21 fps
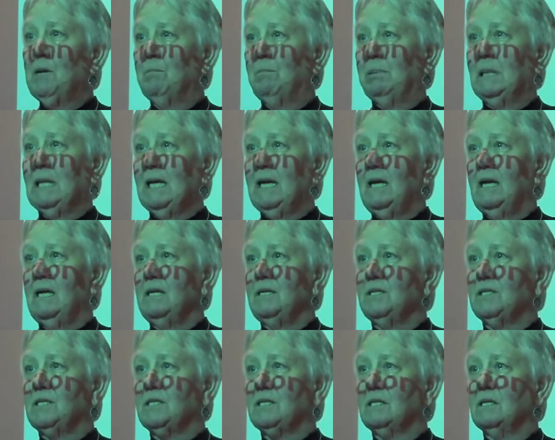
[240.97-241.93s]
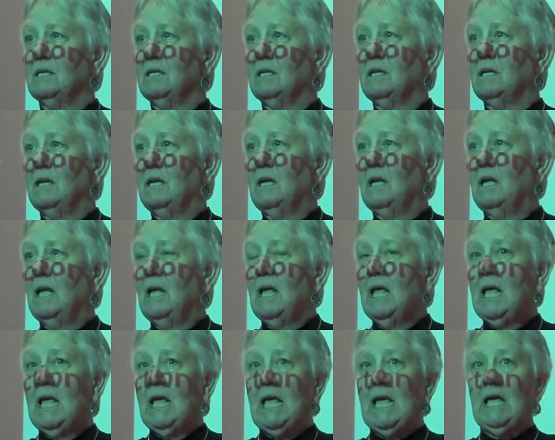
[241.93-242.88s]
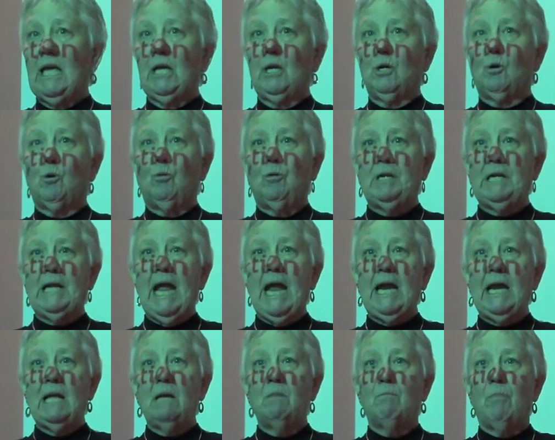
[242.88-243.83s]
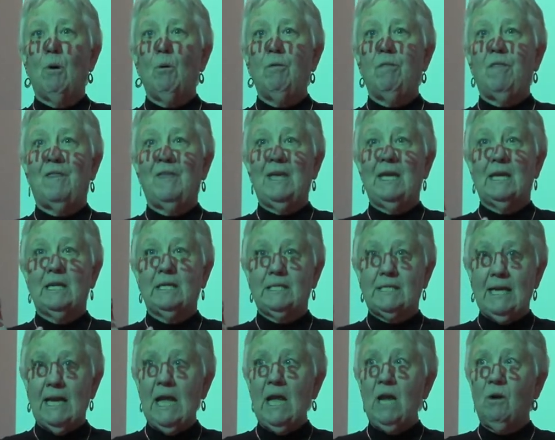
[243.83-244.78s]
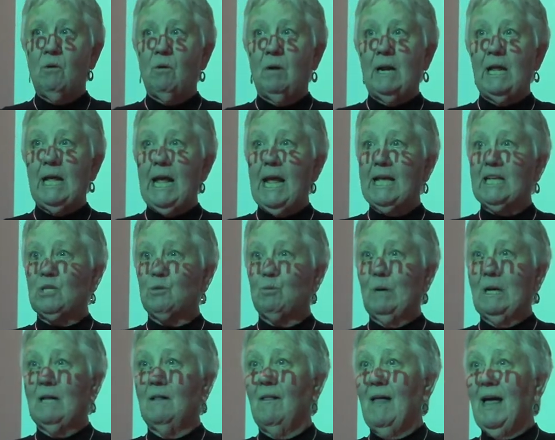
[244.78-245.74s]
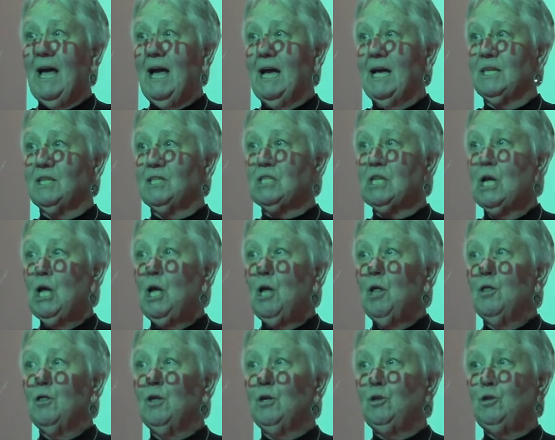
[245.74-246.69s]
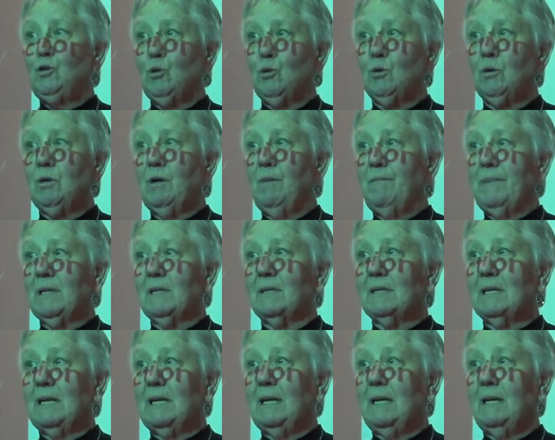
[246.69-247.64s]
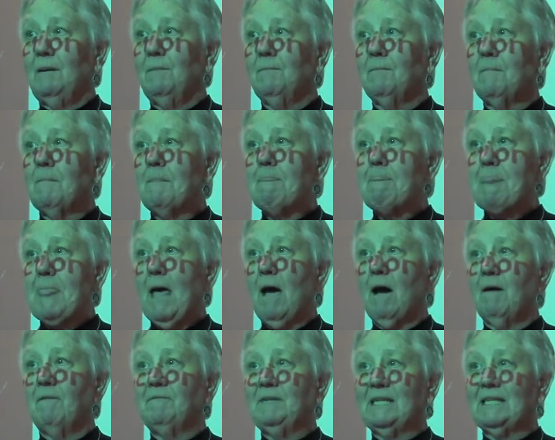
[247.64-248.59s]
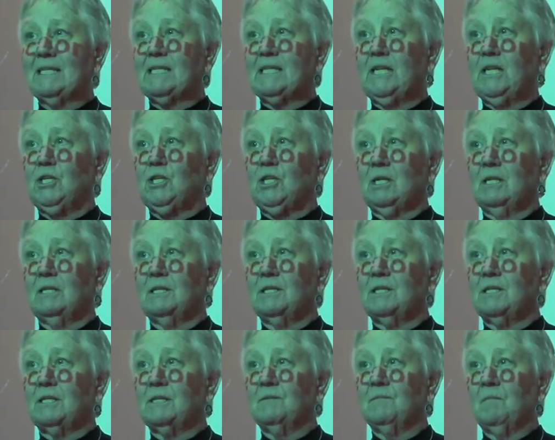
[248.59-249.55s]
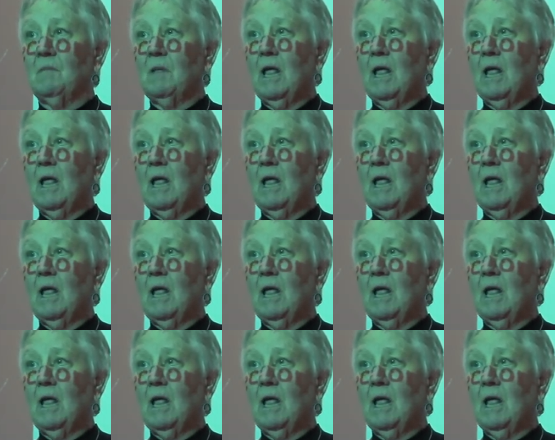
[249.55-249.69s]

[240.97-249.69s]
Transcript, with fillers: plays in creating both the integrity as well as the durability of decisions.